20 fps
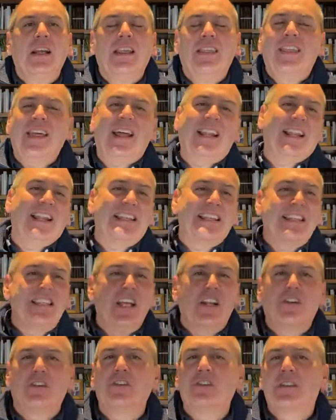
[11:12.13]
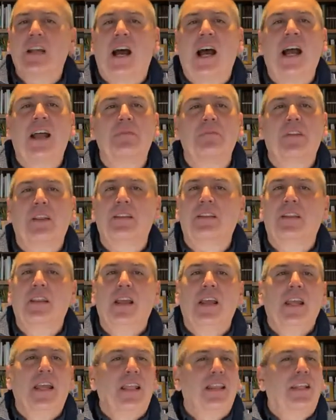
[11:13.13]
that at dinner time, that
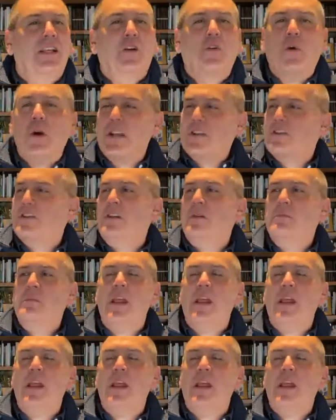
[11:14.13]
the question